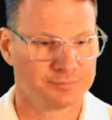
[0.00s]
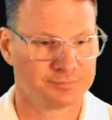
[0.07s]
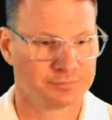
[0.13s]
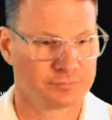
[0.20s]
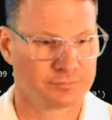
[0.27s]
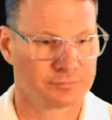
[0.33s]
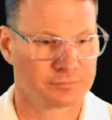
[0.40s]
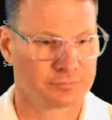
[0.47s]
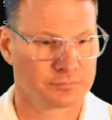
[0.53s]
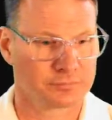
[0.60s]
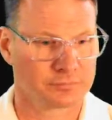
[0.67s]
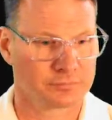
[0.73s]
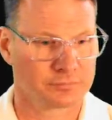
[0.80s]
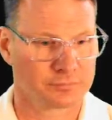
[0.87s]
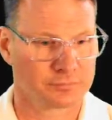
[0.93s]

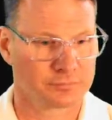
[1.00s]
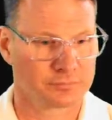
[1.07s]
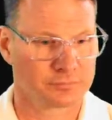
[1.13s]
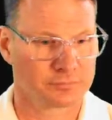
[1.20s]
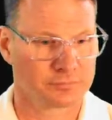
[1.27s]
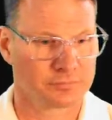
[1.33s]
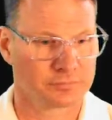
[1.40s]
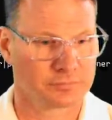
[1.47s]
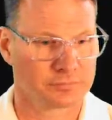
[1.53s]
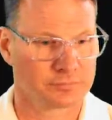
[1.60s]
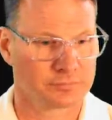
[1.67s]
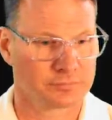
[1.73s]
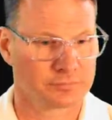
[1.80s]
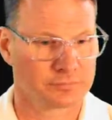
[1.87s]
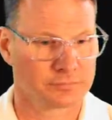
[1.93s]

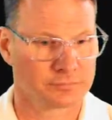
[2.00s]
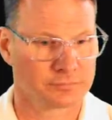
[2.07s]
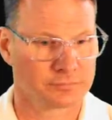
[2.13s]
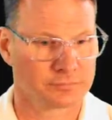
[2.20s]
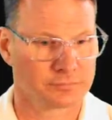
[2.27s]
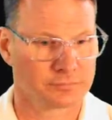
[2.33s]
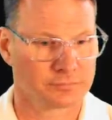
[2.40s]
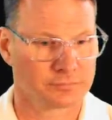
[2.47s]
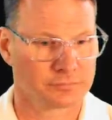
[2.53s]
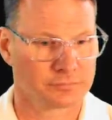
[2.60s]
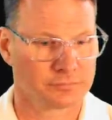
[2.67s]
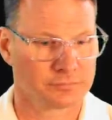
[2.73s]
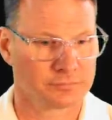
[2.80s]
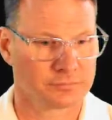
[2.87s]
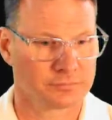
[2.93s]

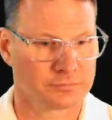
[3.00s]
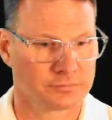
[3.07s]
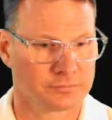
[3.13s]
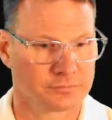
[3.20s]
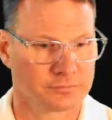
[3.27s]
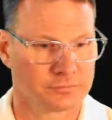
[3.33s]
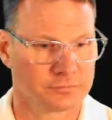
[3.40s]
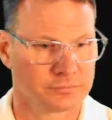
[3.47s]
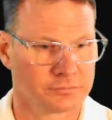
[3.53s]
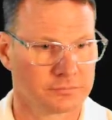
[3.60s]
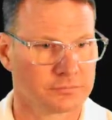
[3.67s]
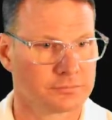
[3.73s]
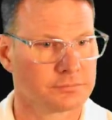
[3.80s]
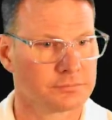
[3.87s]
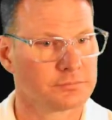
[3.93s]

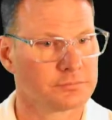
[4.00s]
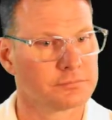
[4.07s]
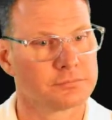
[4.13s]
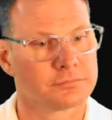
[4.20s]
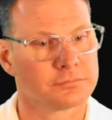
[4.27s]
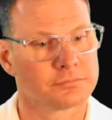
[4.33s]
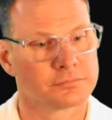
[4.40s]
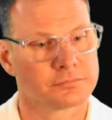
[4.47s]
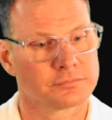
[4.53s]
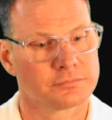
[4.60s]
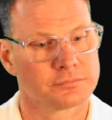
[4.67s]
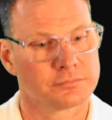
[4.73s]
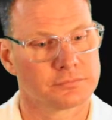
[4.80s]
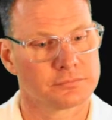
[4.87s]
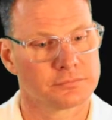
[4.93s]

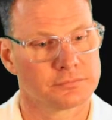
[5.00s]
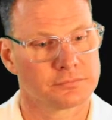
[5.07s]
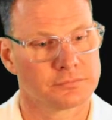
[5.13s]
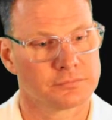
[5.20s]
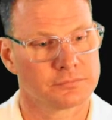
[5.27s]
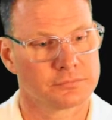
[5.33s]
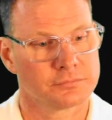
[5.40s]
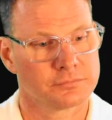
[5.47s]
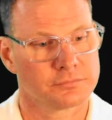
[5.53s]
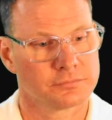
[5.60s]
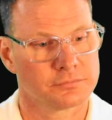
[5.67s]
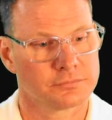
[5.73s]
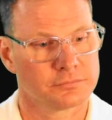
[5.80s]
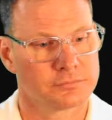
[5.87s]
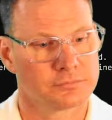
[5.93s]

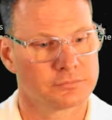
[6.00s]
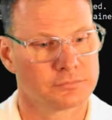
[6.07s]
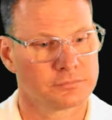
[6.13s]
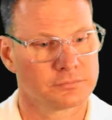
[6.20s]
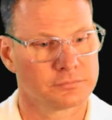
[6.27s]
Nothing is said.